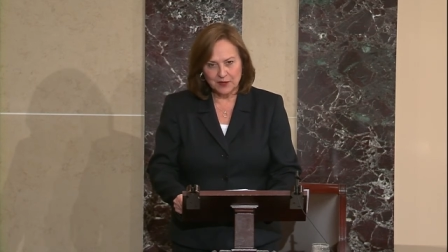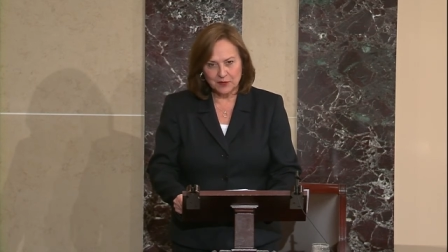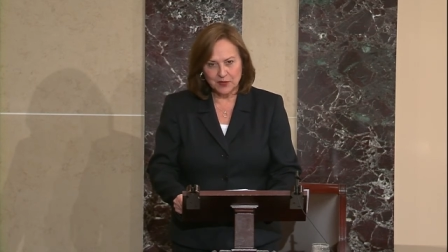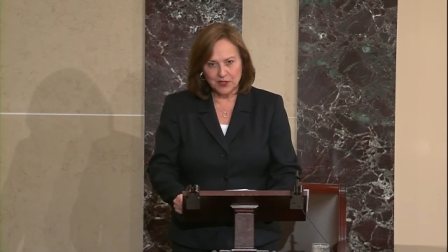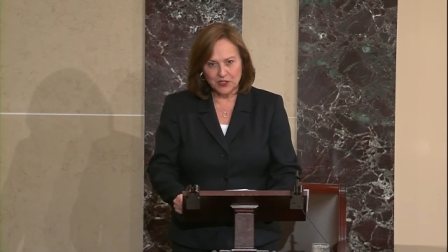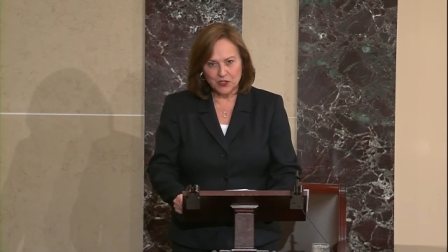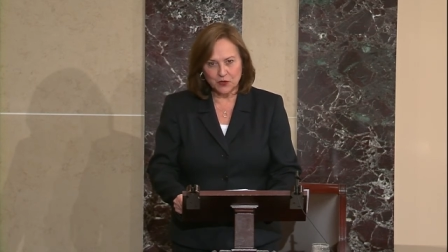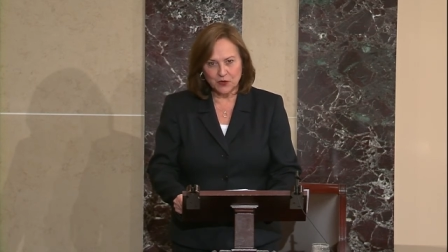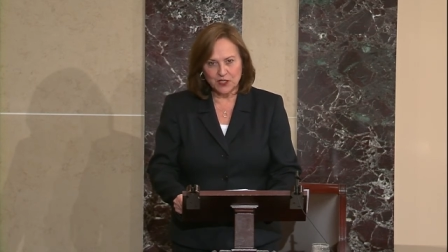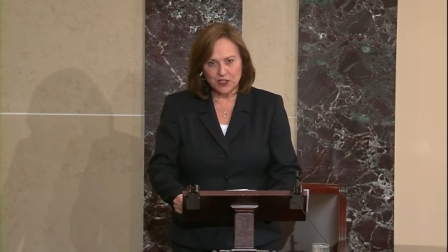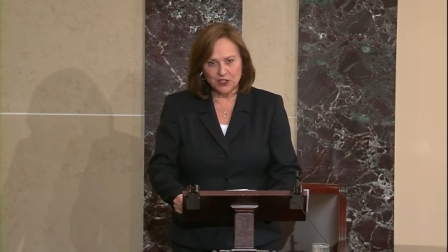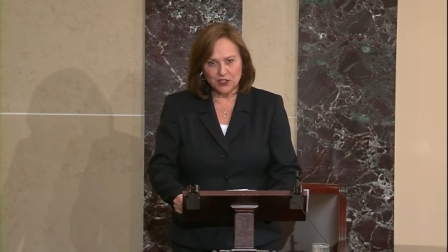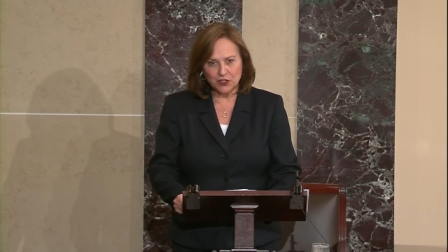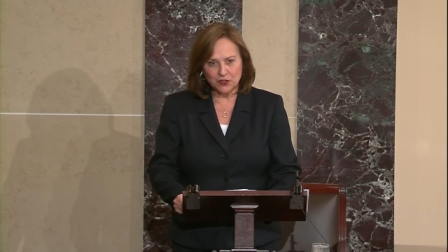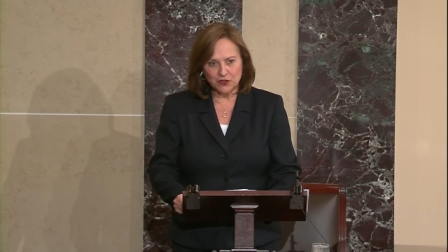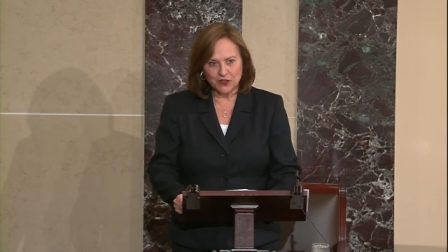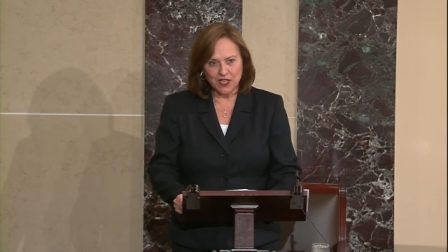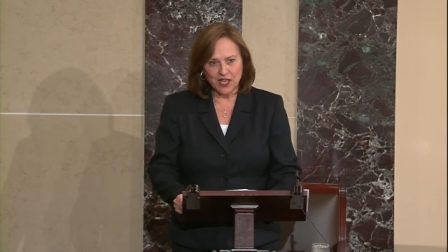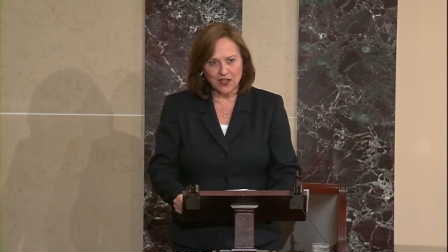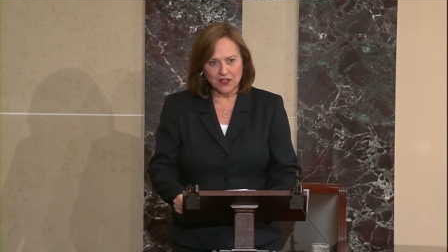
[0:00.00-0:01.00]
between
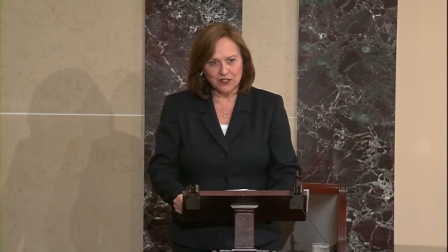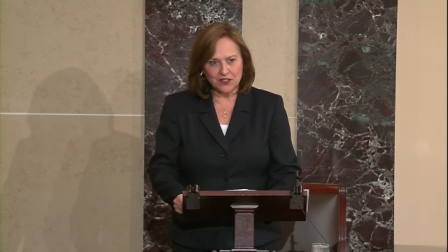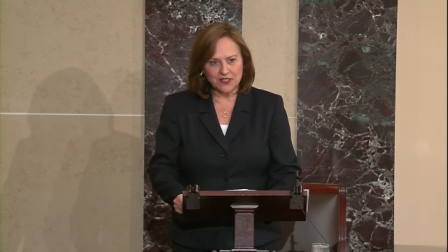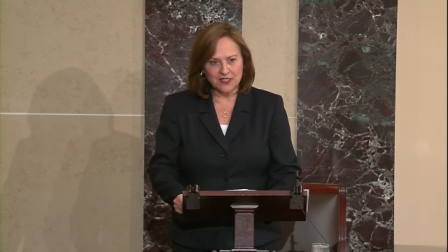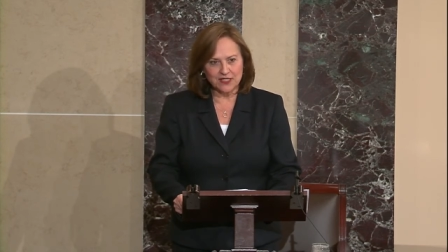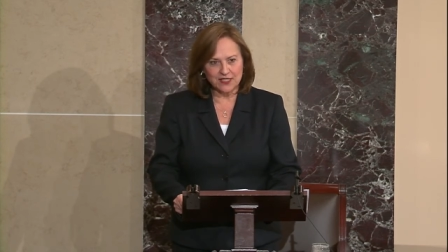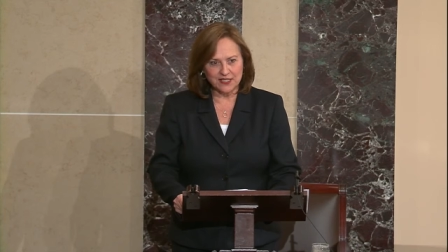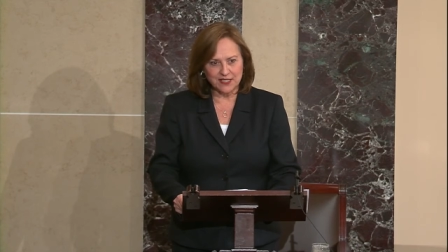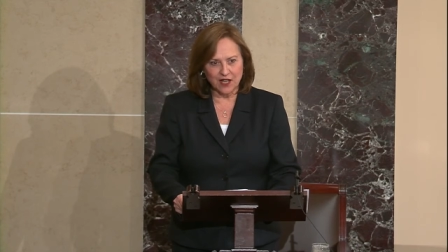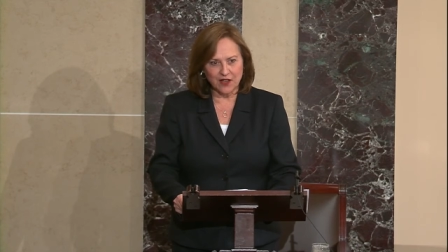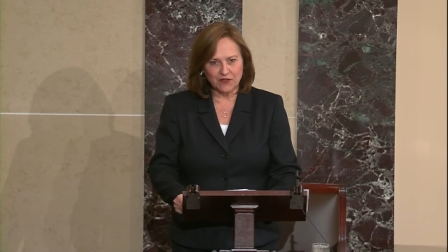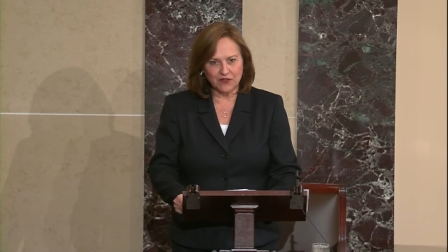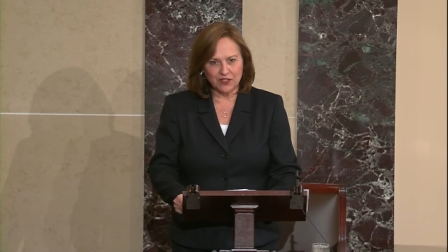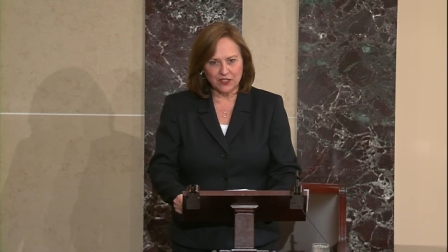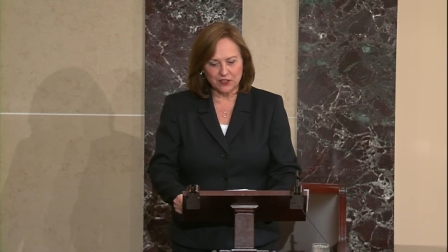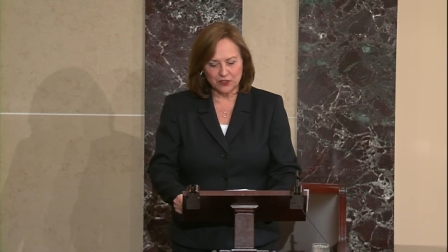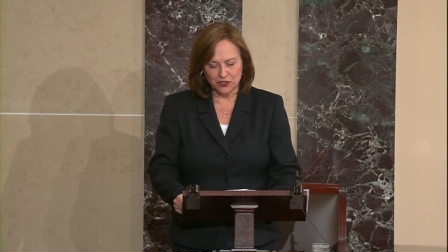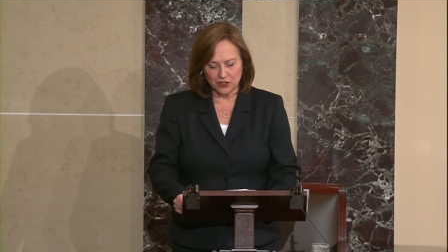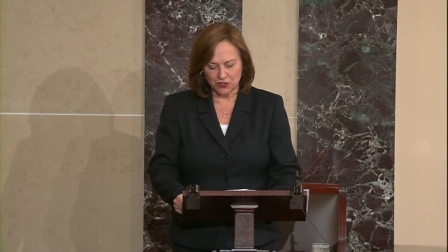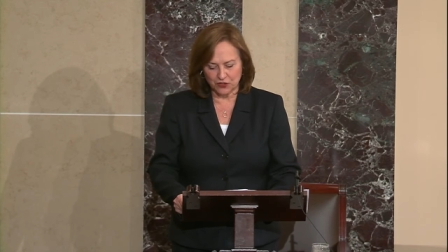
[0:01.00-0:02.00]

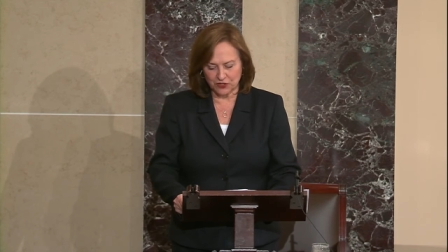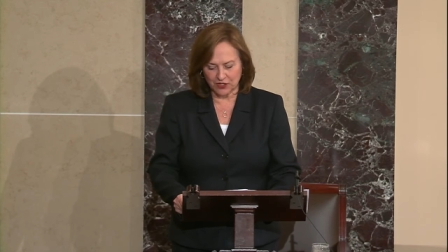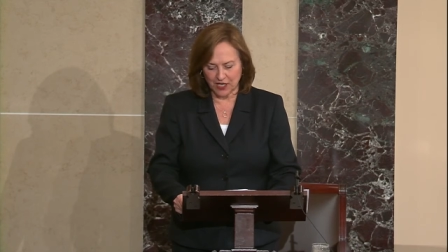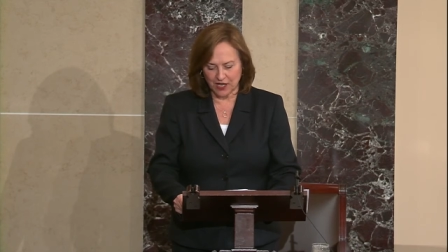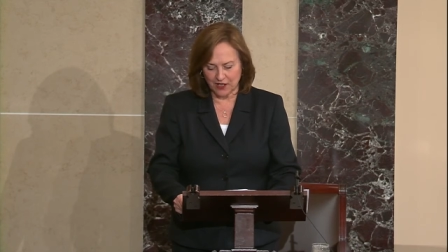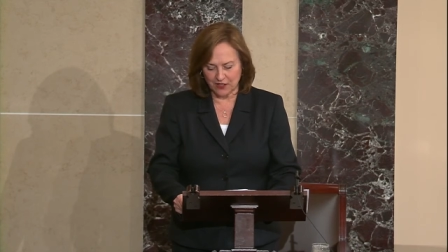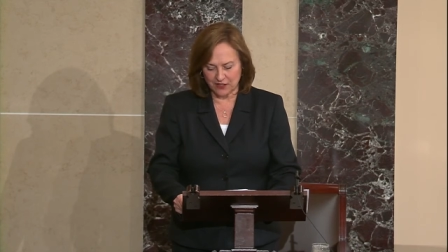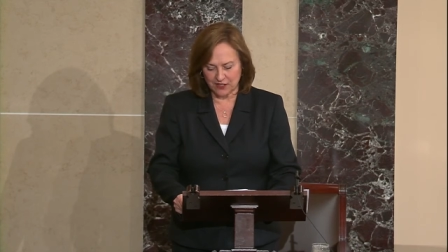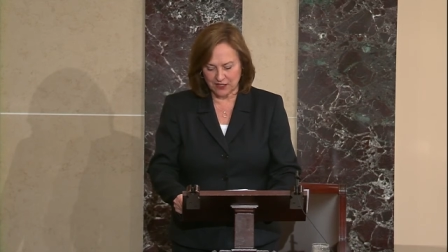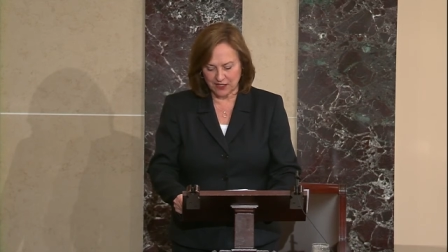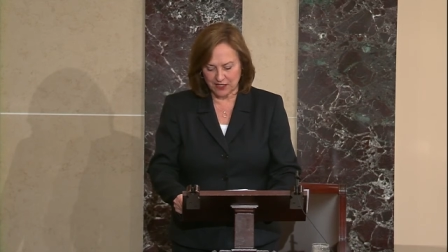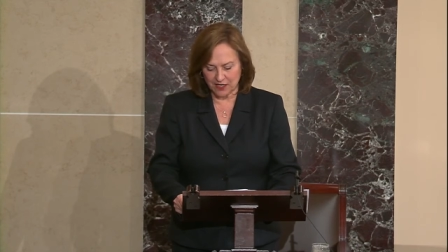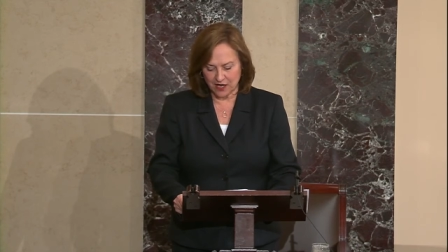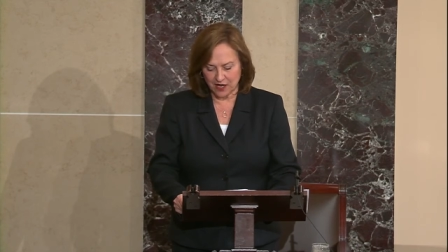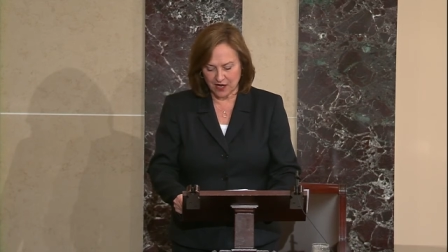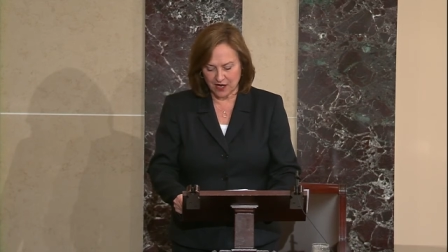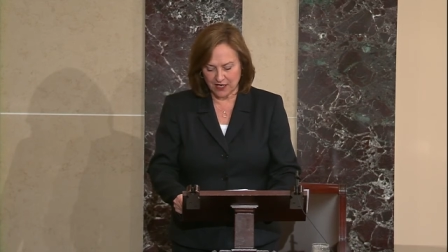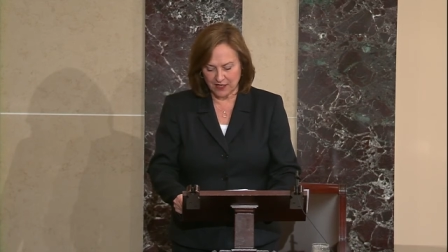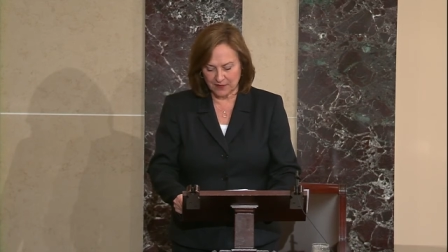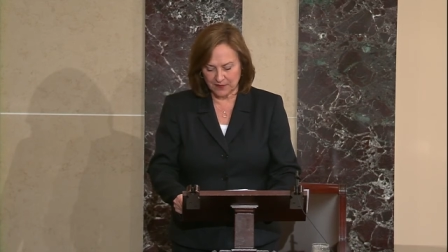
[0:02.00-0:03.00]
2007 and
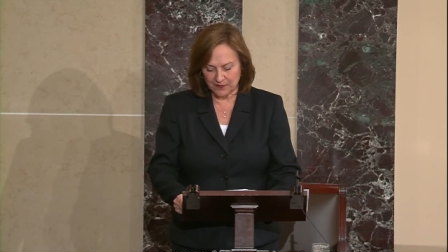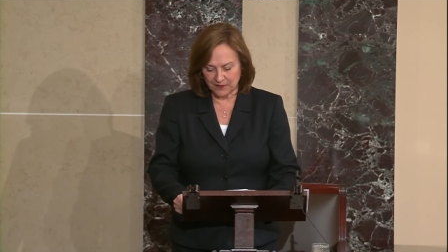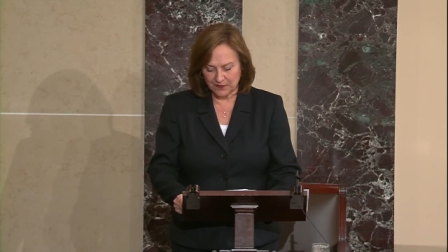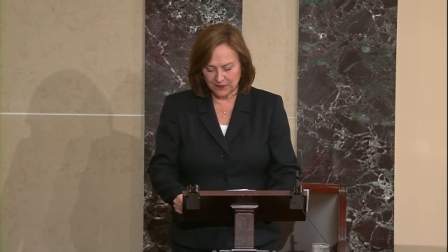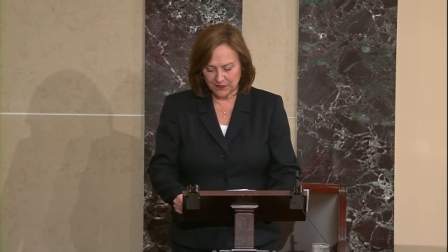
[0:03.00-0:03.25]
2009.